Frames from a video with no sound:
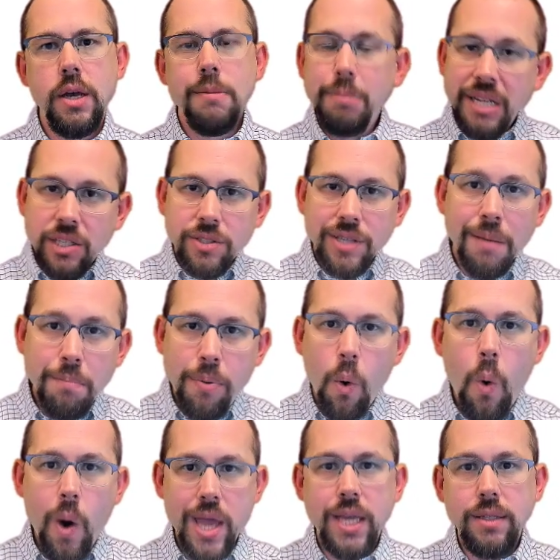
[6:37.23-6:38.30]
But at some
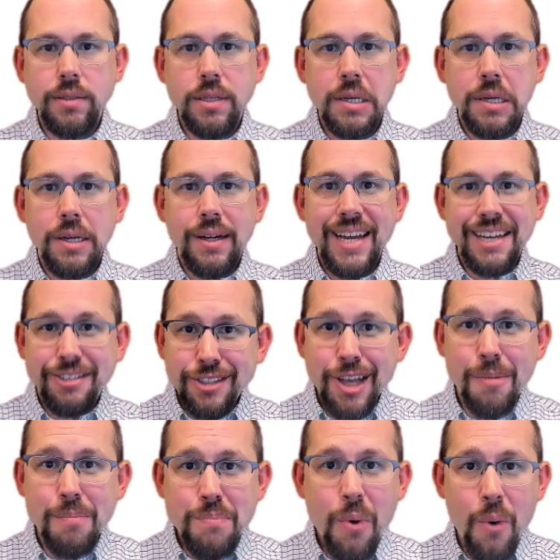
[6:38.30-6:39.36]
point, at
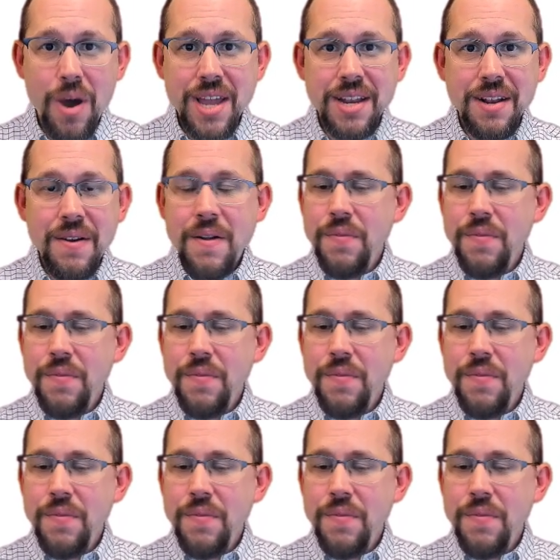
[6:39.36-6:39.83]
some point,